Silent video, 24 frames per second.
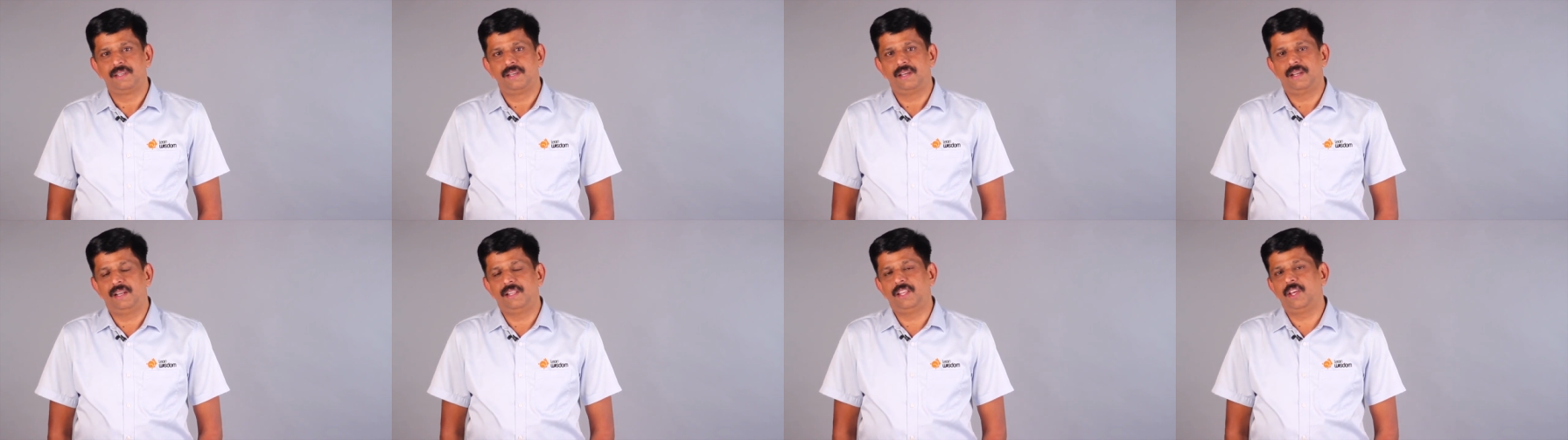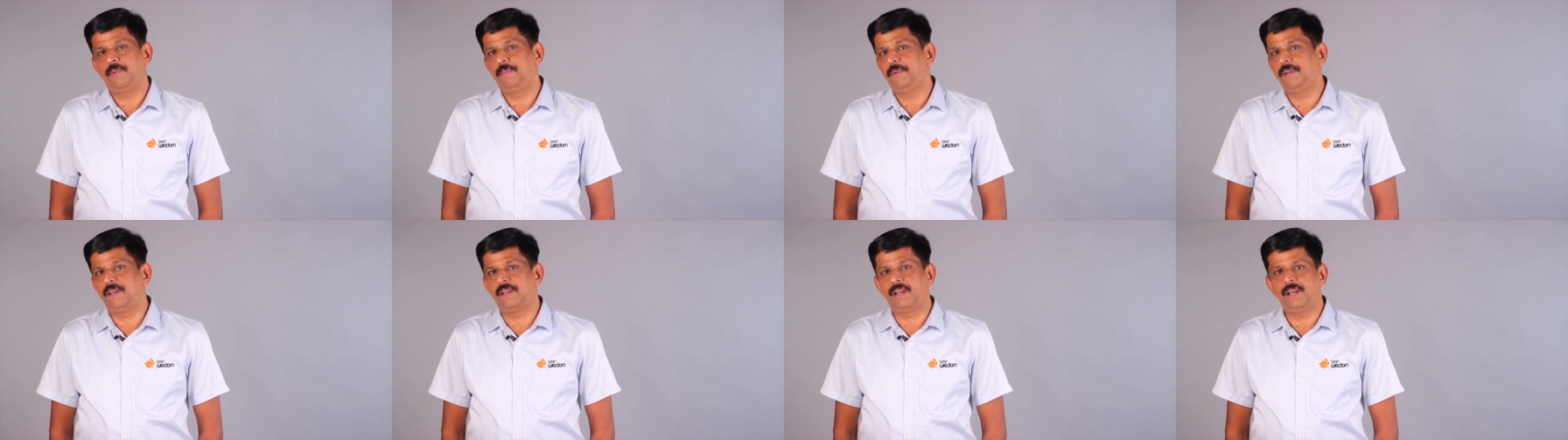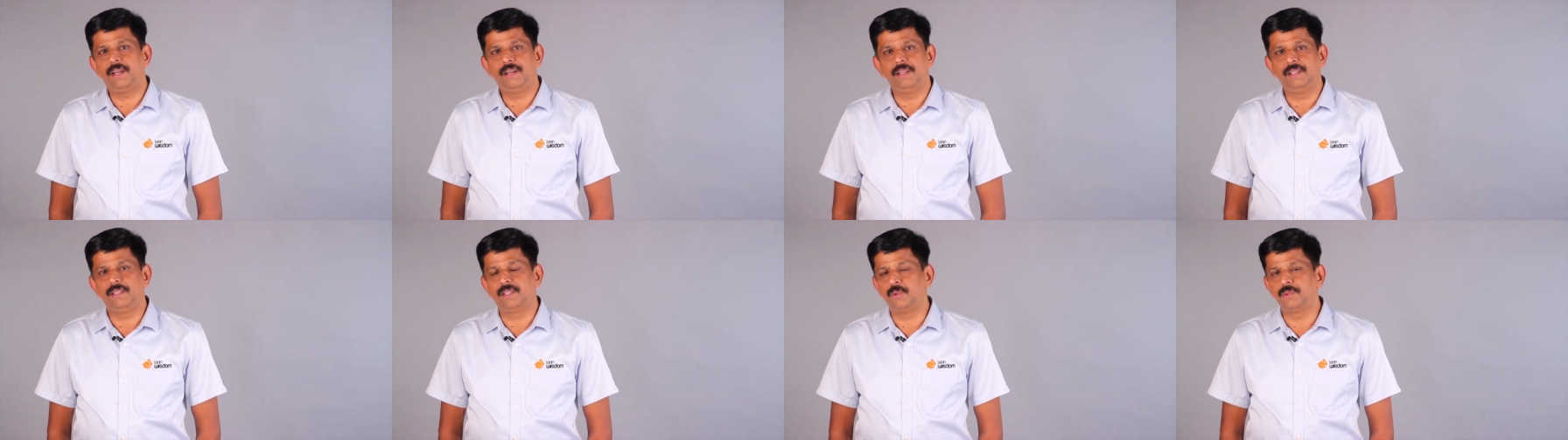and they've been
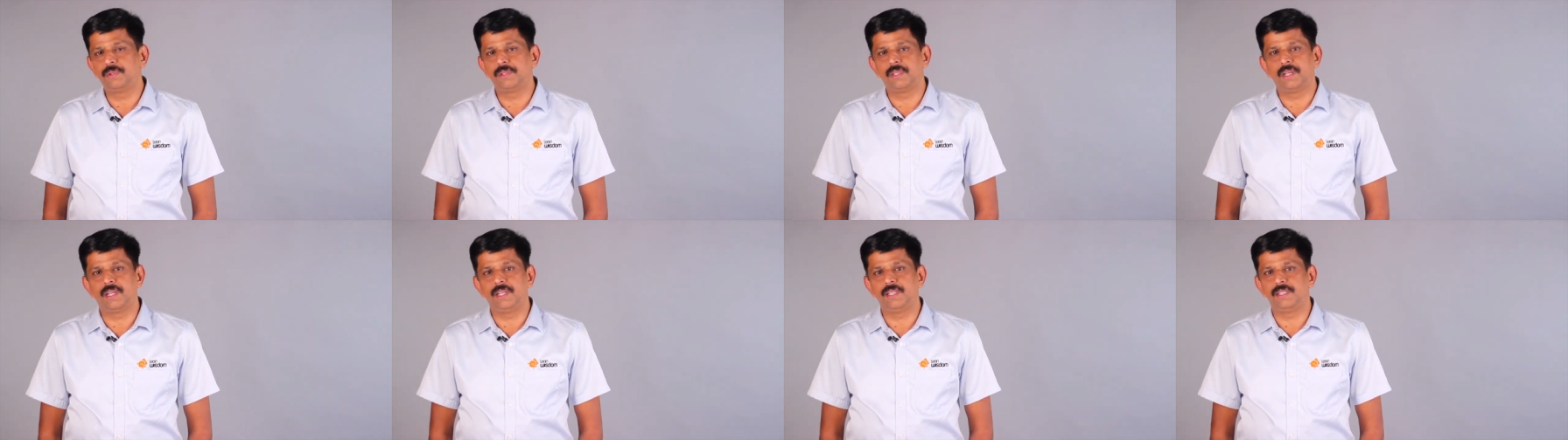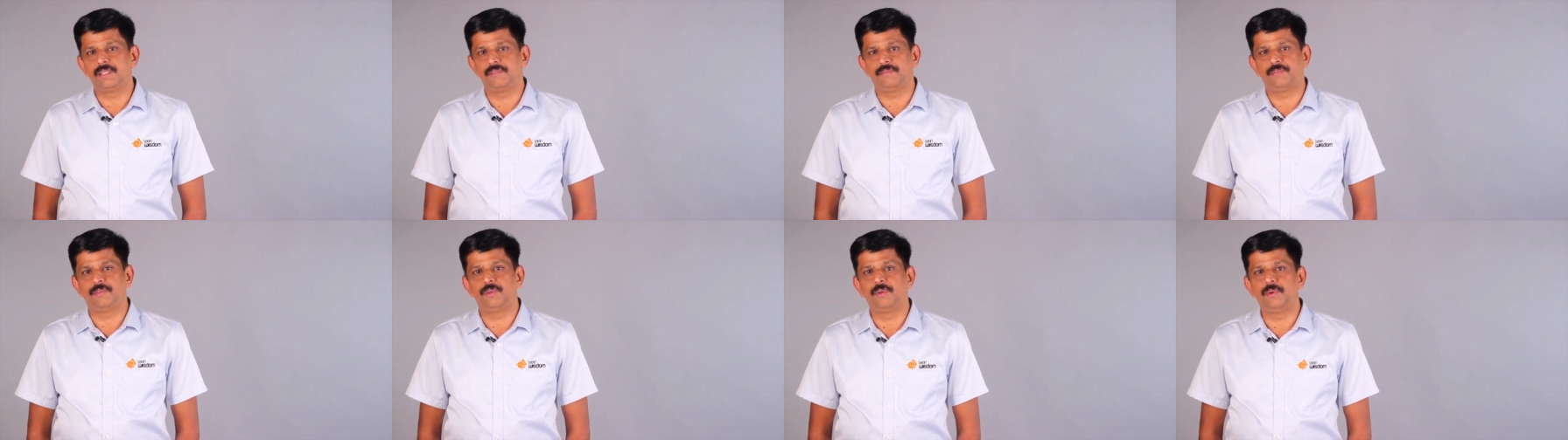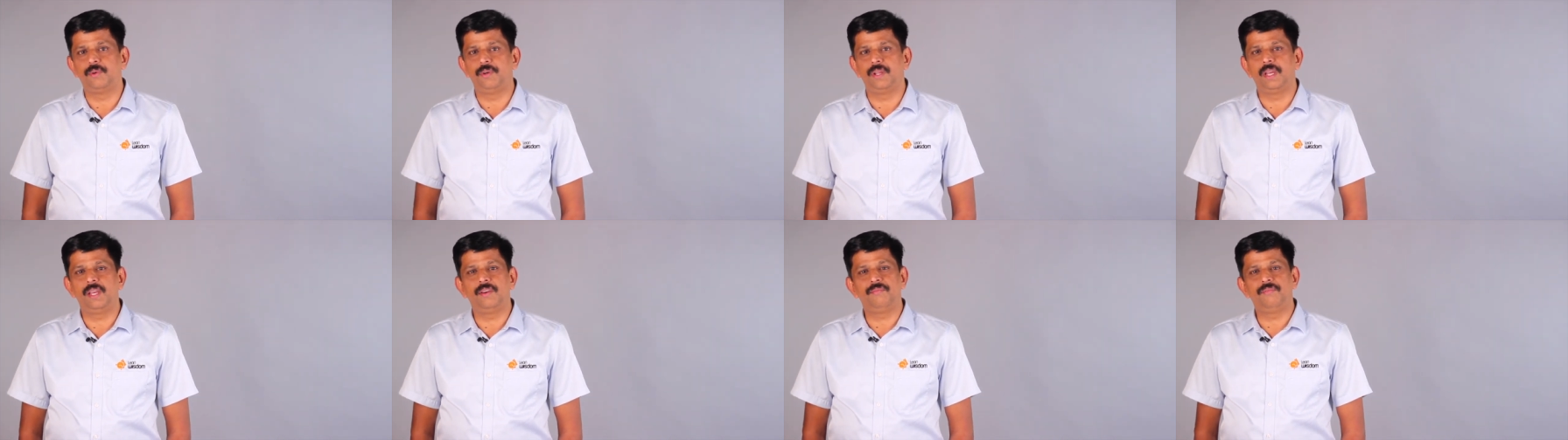writing 1,000 lines of
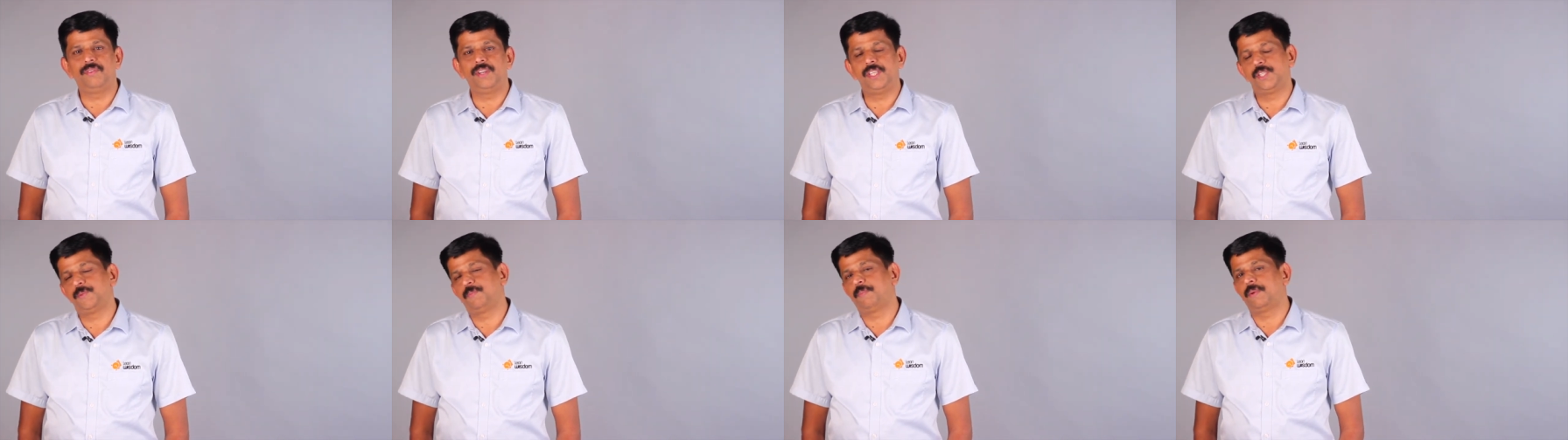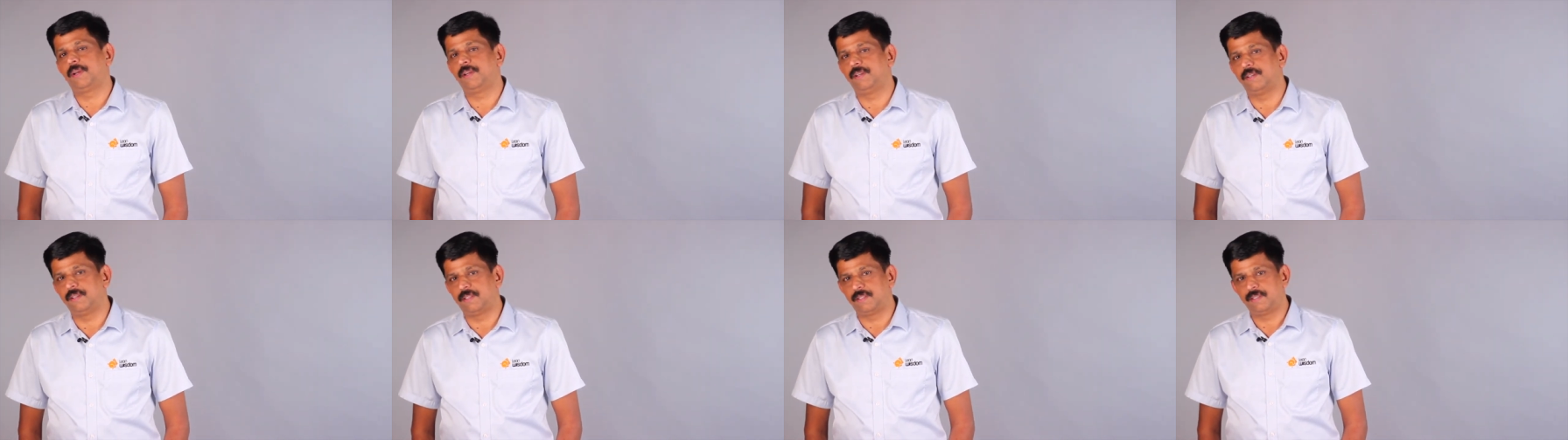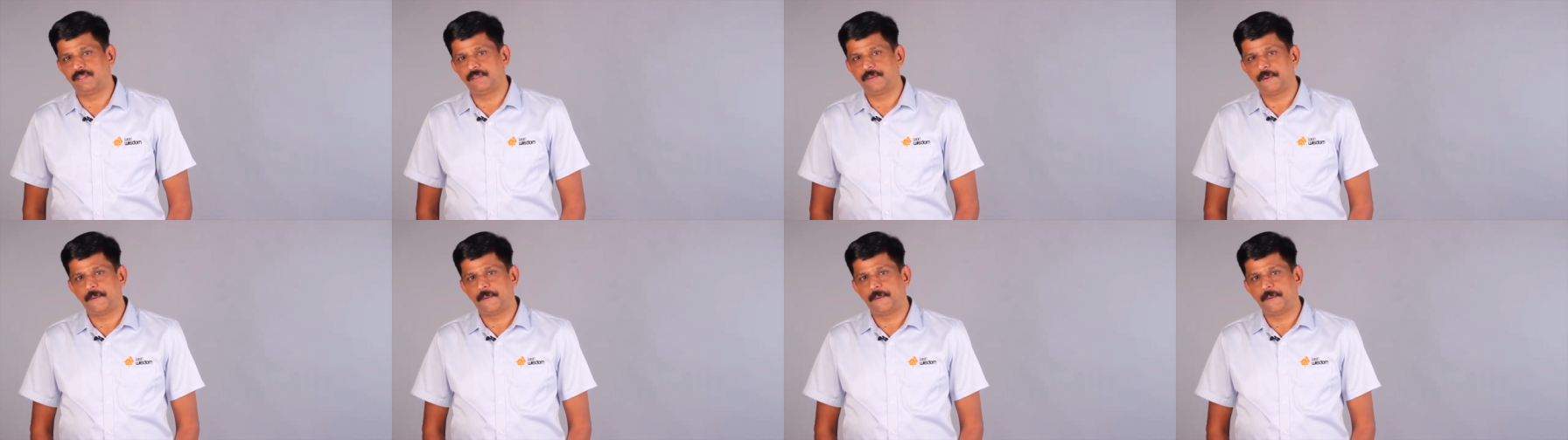code every sprint.